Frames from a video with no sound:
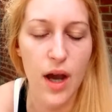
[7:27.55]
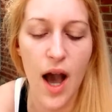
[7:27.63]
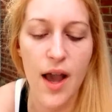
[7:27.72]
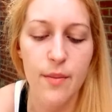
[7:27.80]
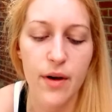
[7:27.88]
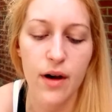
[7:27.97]

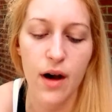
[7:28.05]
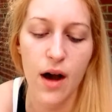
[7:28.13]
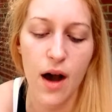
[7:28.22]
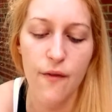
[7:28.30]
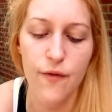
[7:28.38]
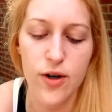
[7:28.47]
I'm a
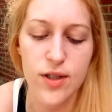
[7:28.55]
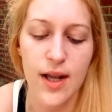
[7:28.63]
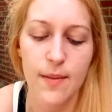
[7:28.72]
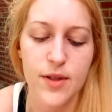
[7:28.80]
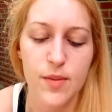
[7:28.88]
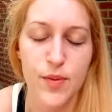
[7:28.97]

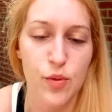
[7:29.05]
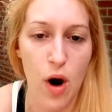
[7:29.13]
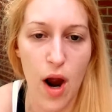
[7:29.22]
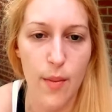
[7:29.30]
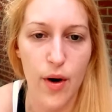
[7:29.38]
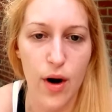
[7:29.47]
first-time
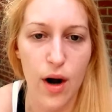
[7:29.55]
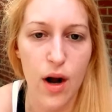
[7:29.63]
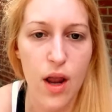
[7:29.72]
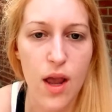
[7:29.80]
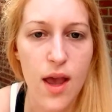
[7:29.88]
subscriber,